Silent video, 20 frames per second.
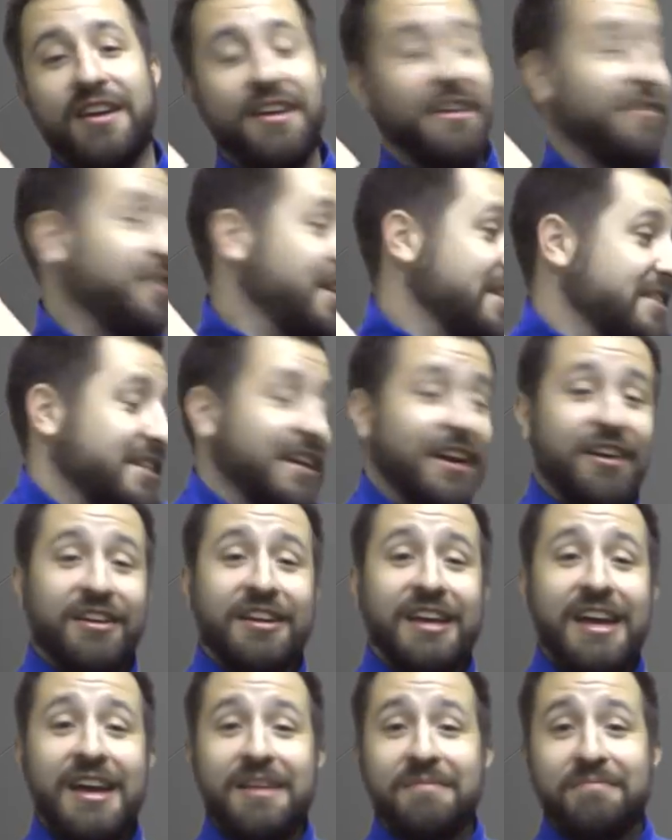If he isn't here
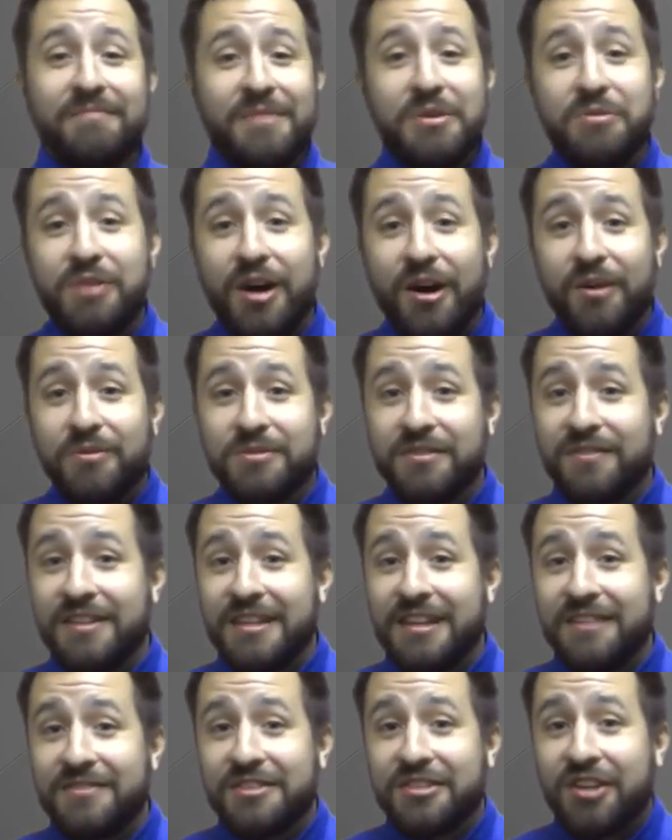again, who knows? If he
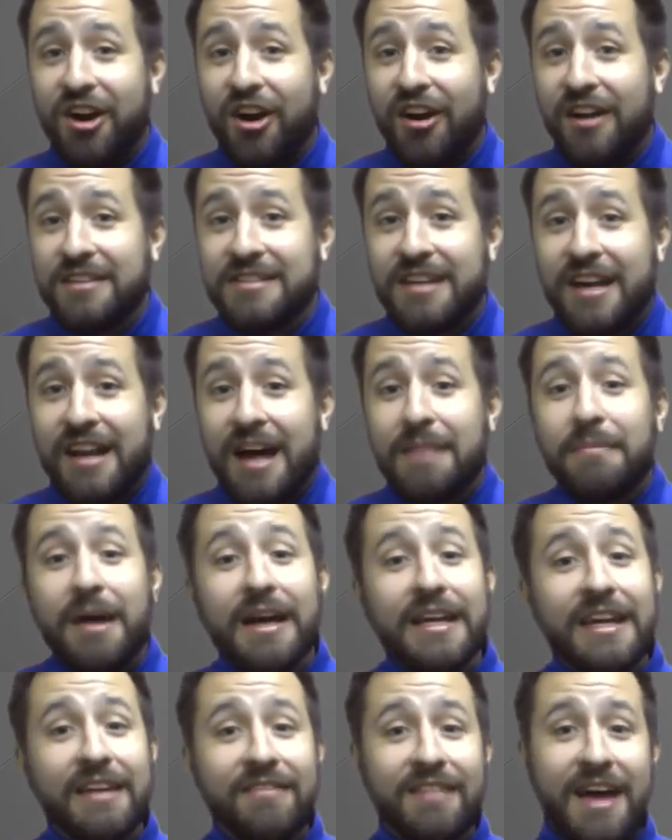leaves his car outside, I
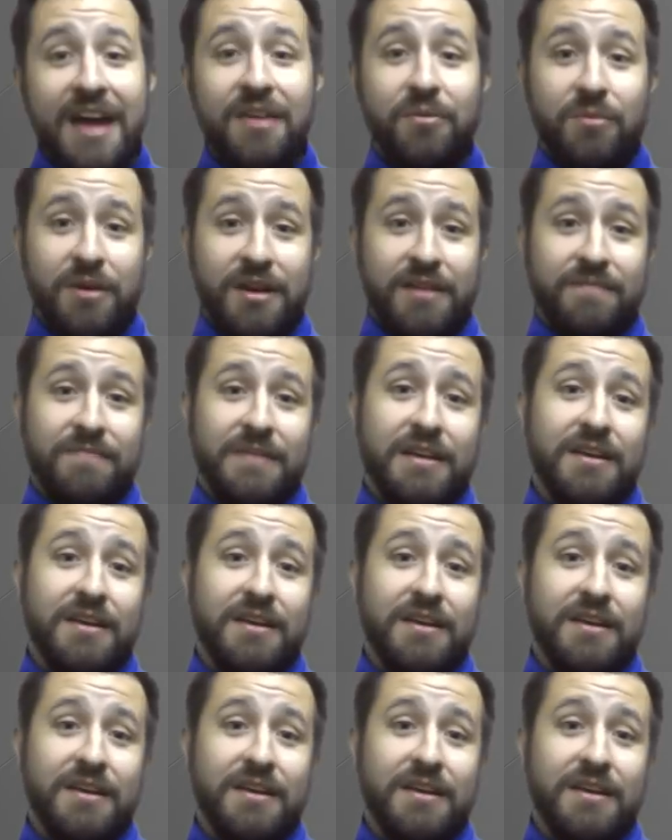might give that away.